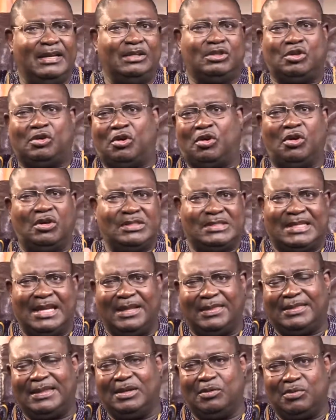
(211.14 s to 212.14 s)
us cross
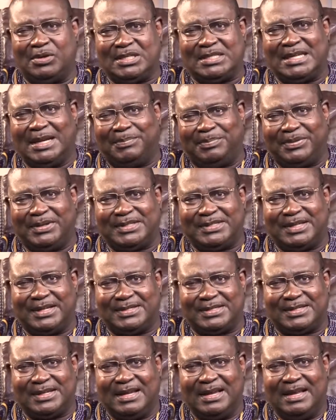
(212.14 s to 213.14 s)
that thing which separates
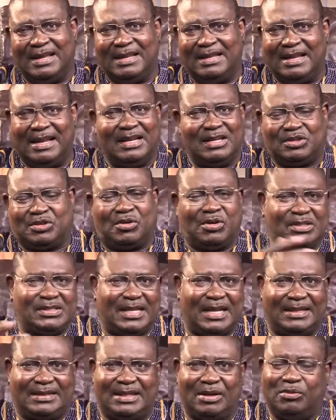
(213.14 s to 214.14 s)
us. Let us cross
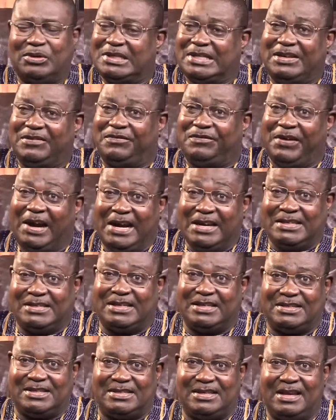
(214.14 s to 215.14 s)
that thing which divides
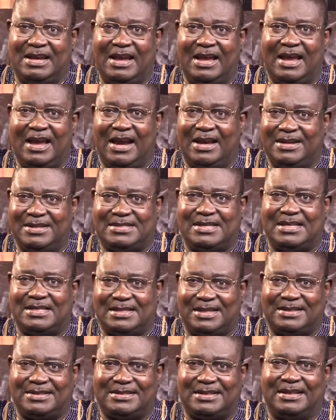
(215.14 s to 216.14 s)
us." And he says,
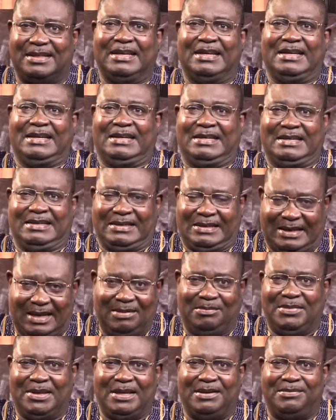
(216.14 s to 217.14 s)
"Listen,
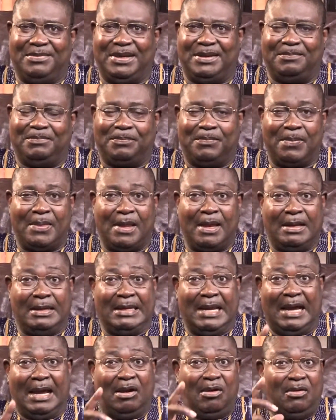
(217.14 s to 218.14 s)
come near me."
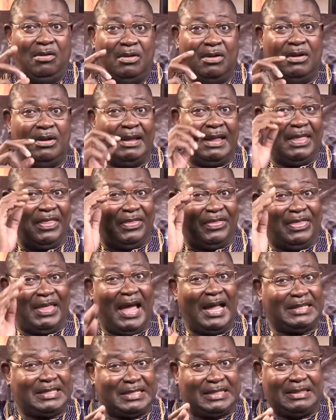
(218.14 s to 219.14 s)
Now,
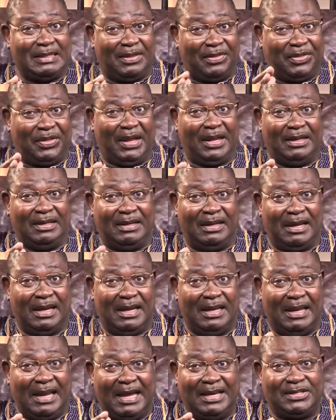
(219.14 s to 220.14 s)
that thing
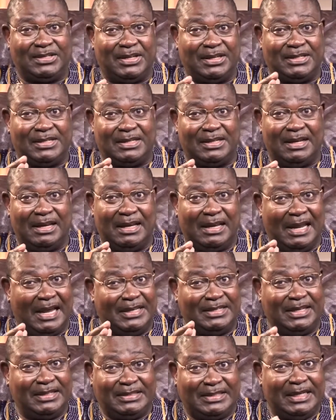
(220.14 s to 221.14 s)

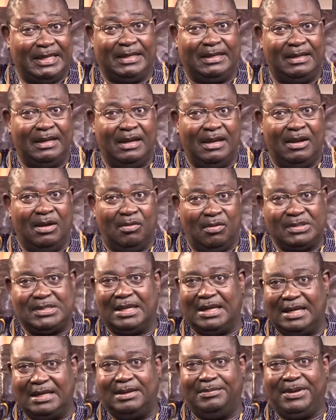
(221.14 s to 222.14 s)
Elijah did was
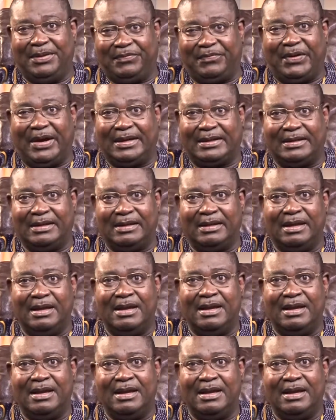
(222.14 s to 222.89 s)
a little bit frightening,